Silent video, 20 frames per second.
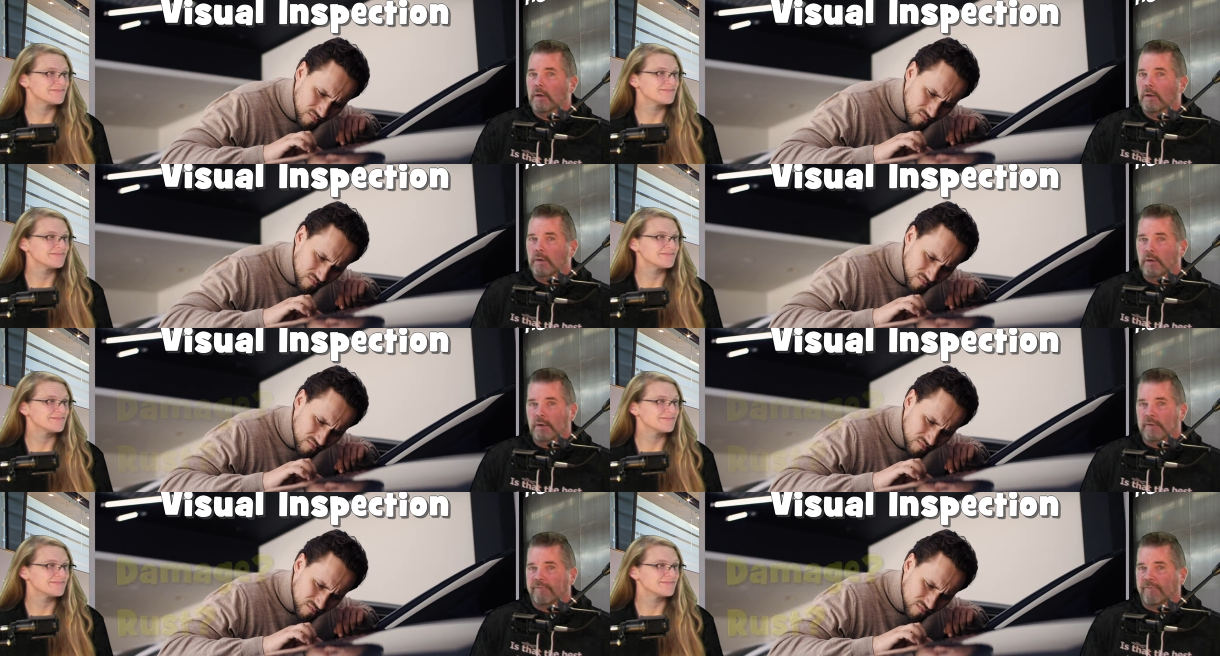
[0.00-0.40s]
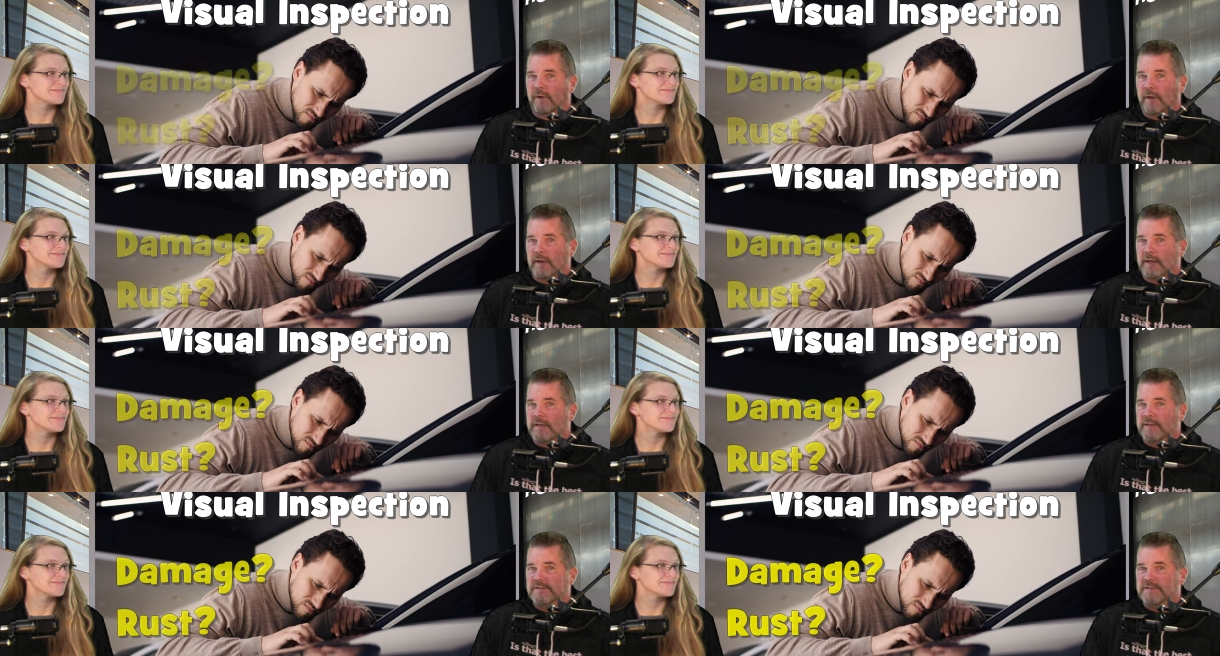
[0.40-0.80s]
Speaker 1: Look for
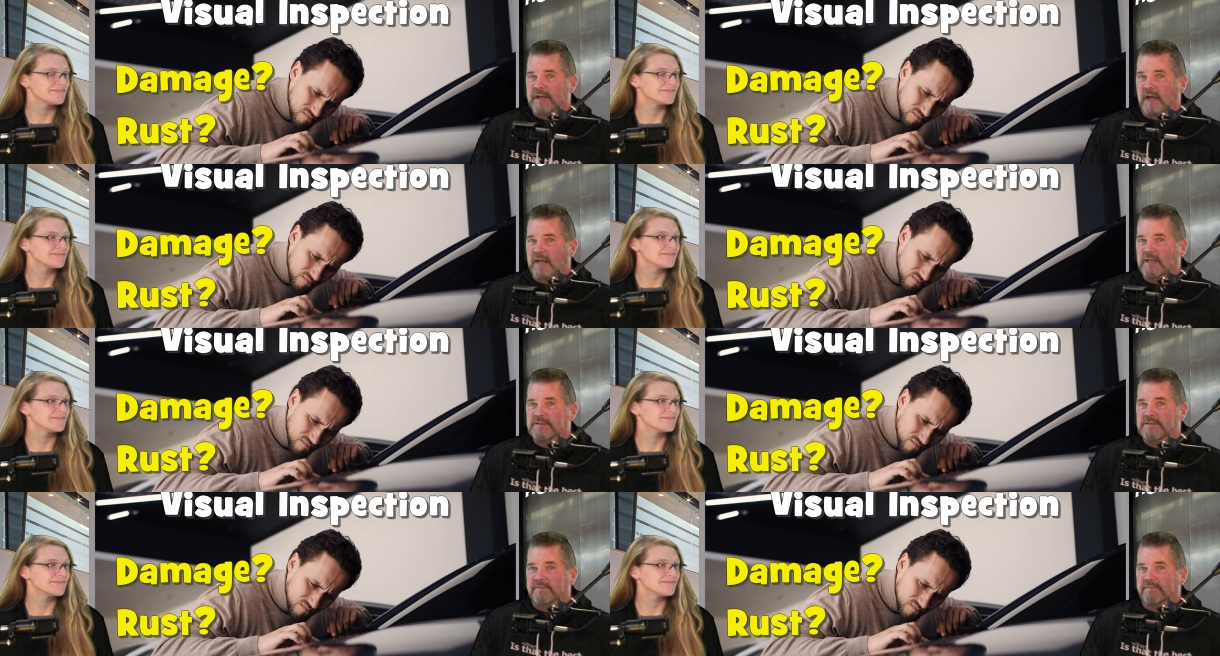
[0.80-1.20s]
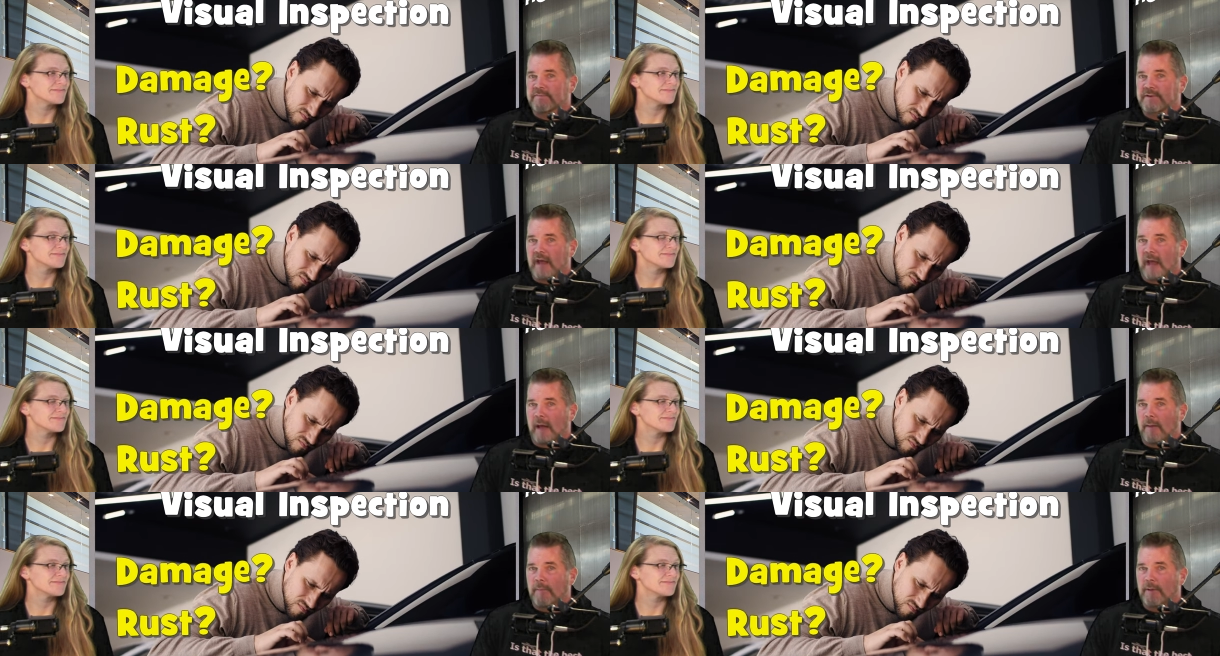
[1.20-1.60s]
any signs of
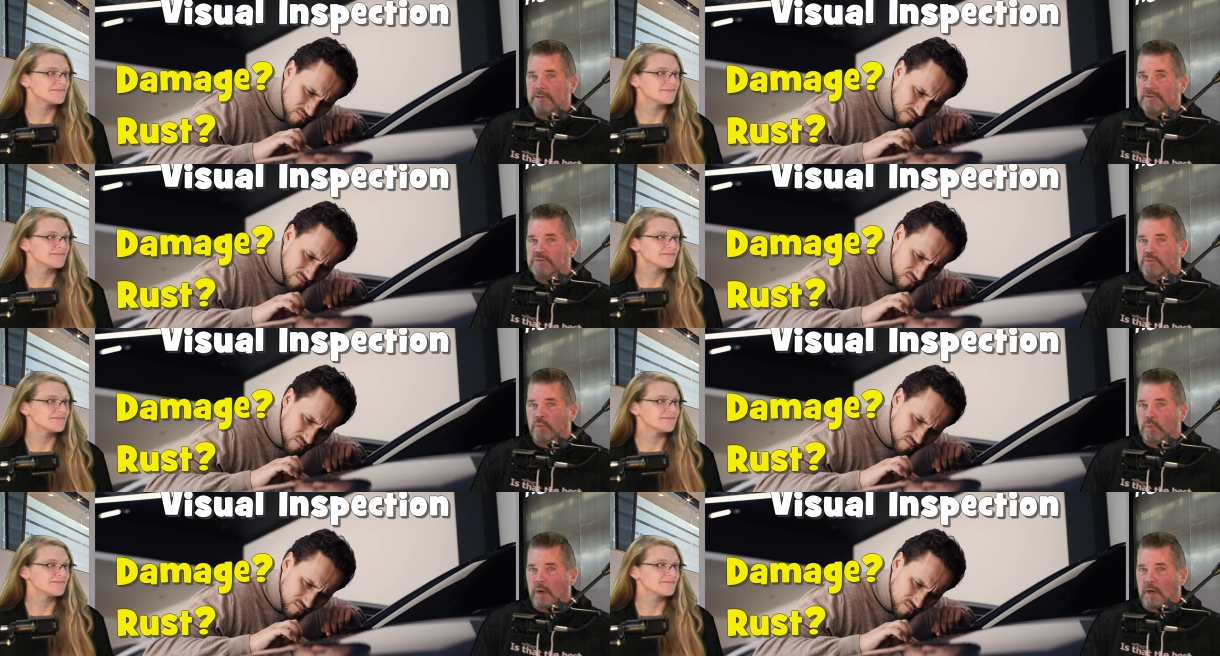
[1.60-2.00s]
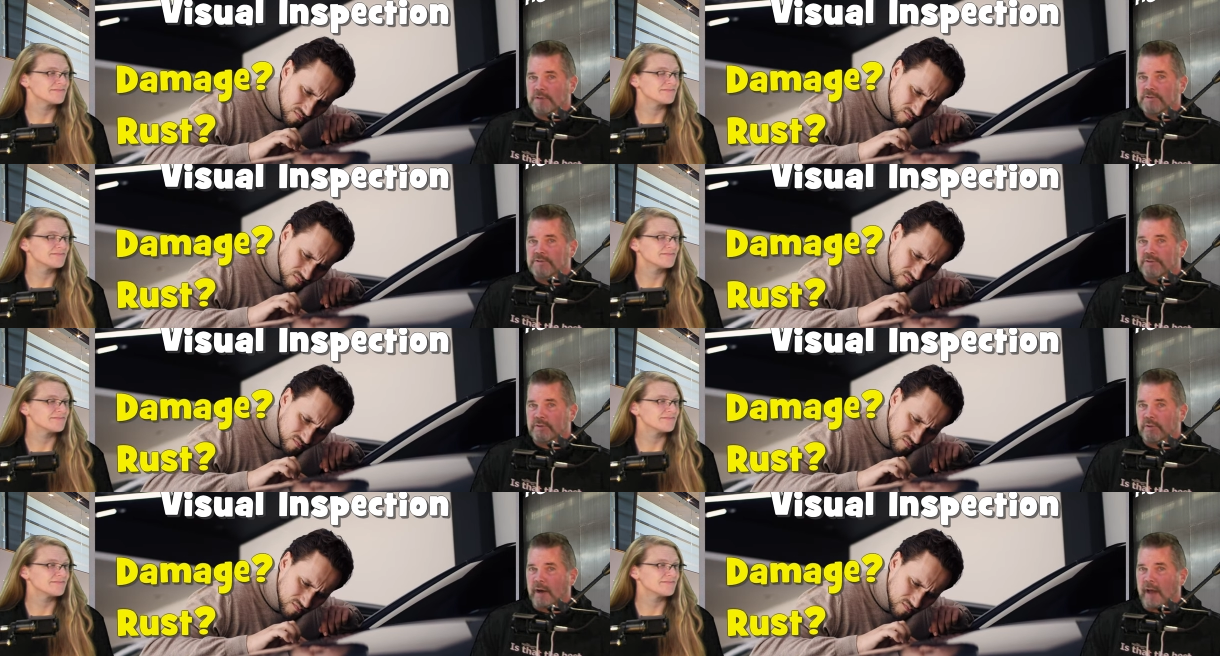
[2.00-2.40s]
damage,
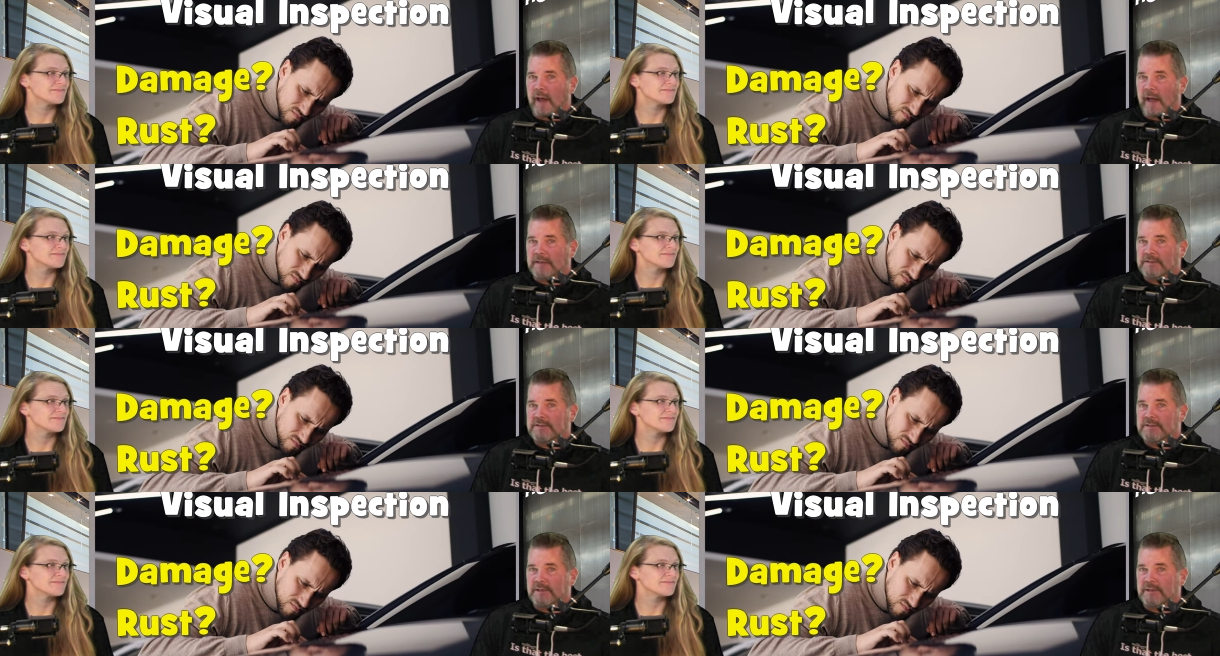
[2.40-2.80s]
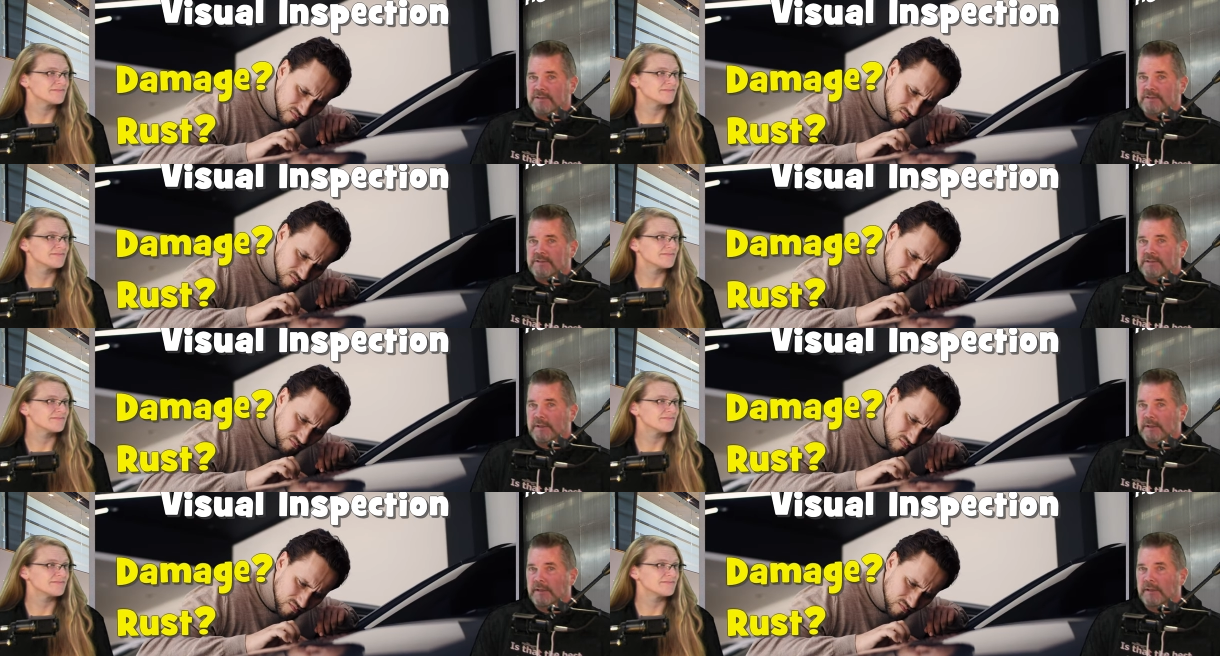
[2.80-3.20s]
rust, or
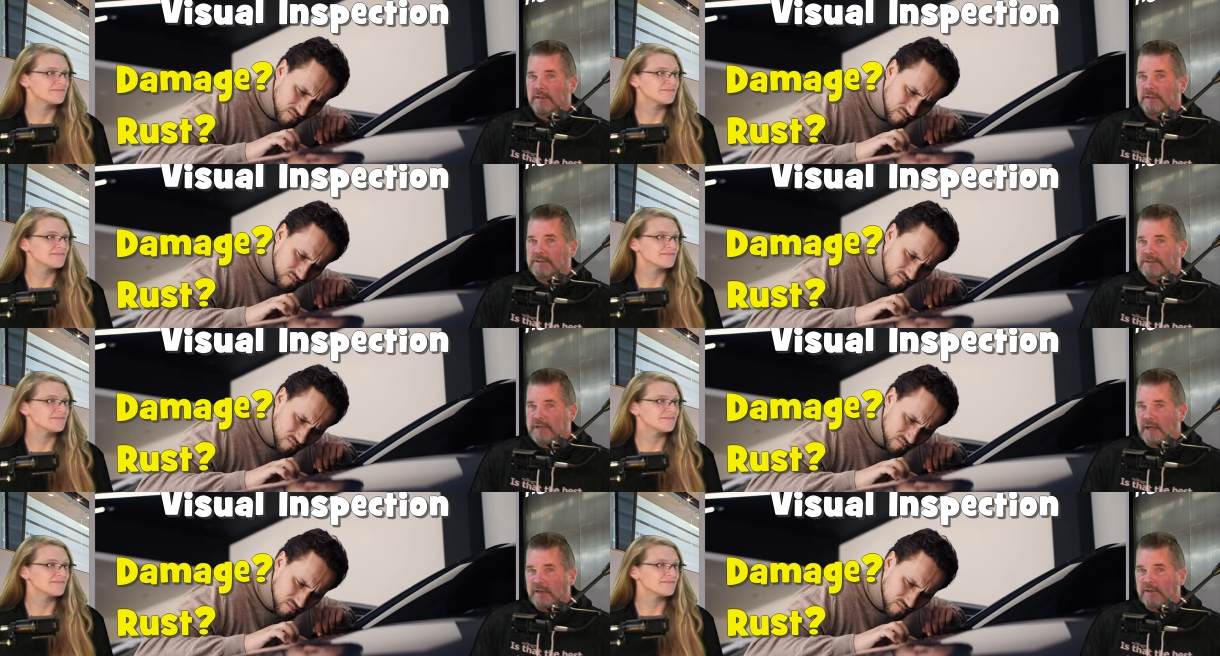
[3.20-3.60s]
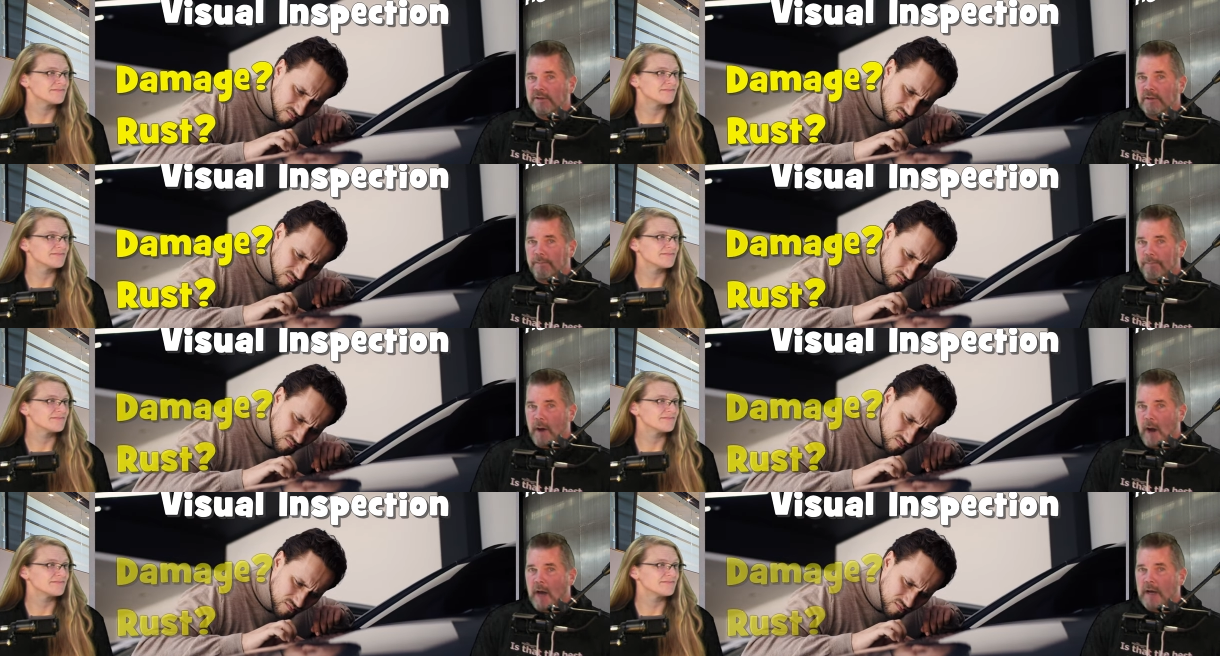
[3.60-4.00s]
accidents. Check
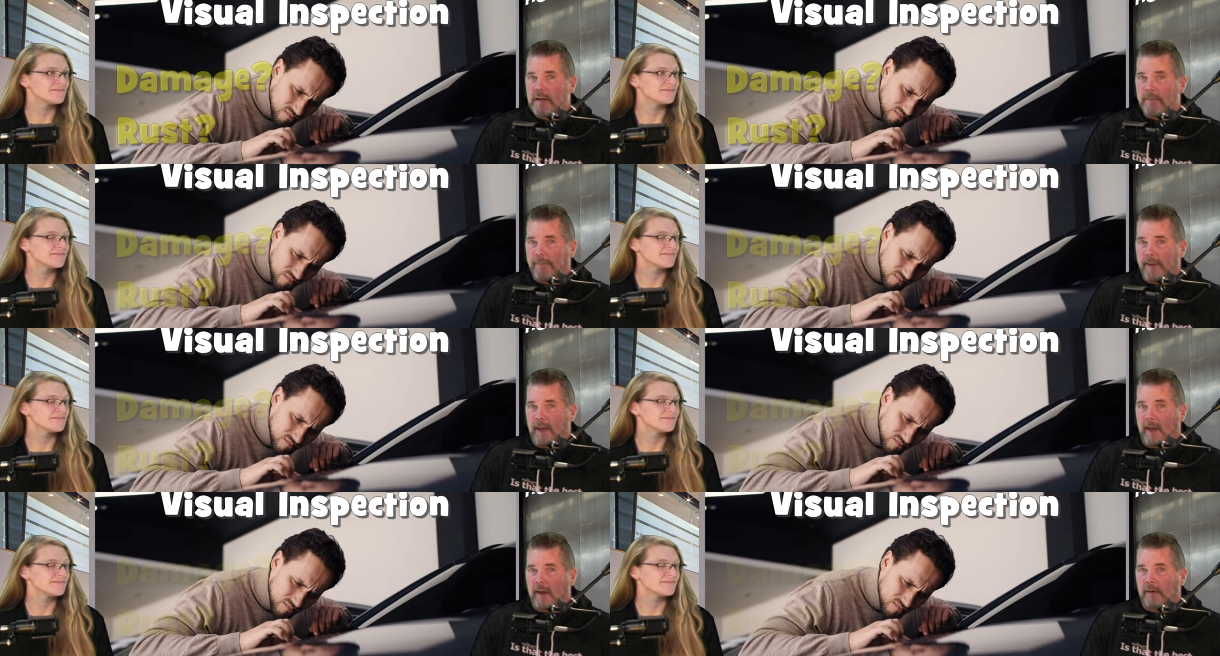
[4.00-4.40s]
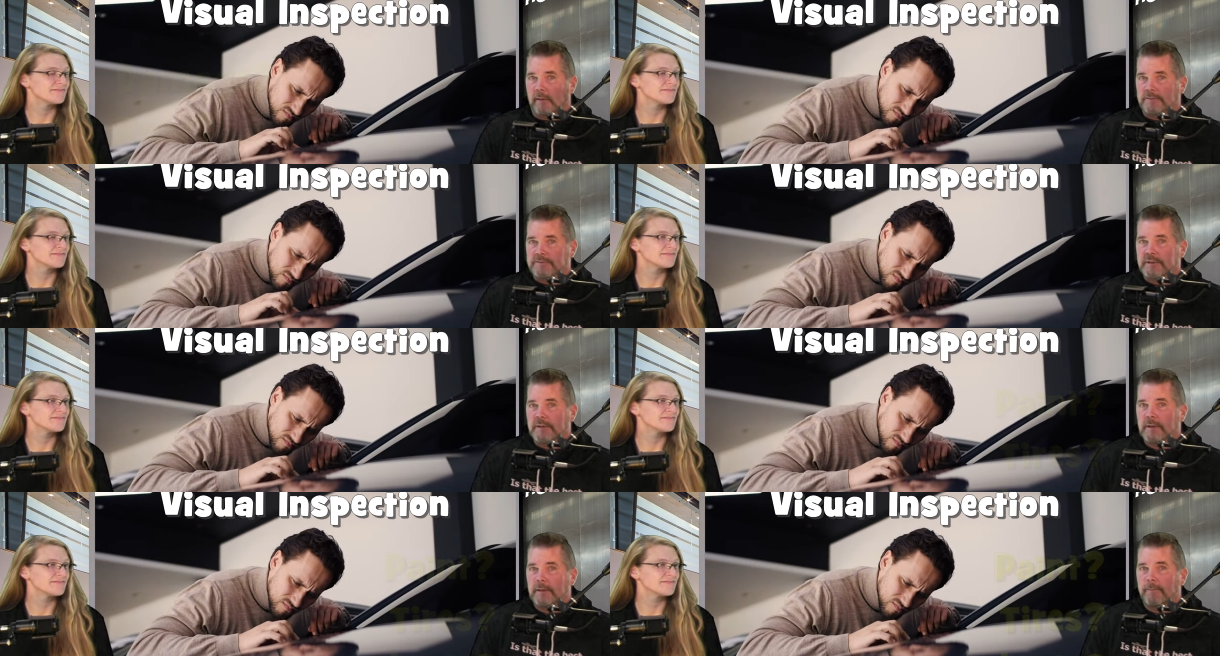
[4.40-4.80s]
the body
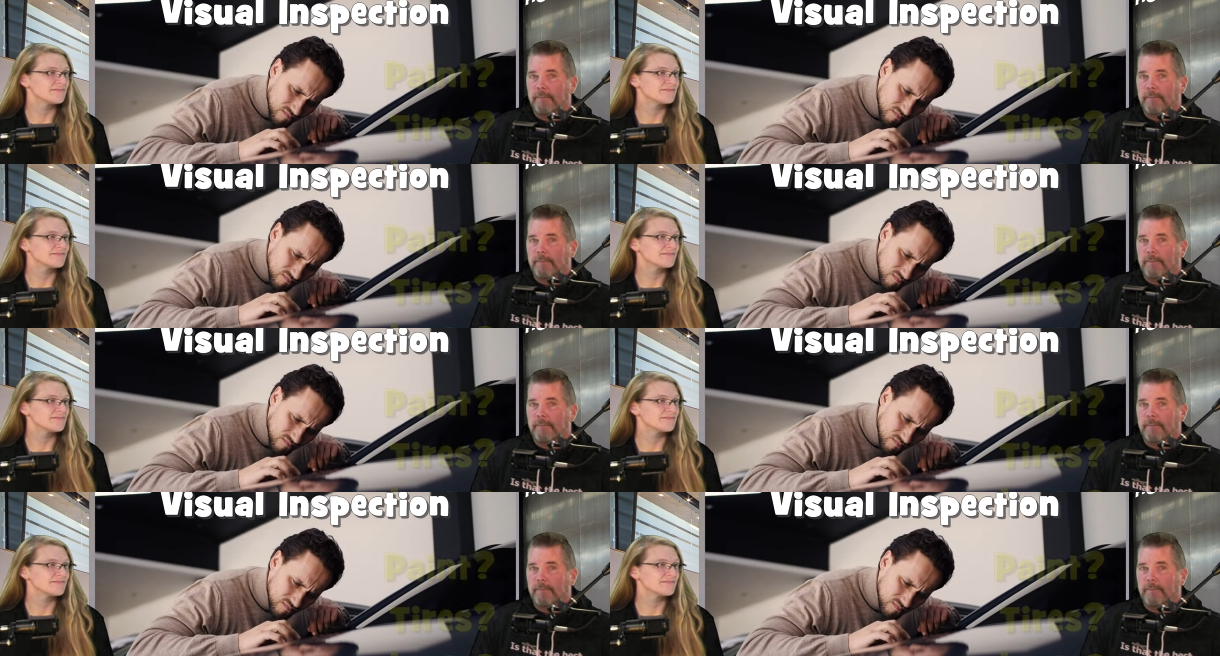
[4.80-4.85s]
panels,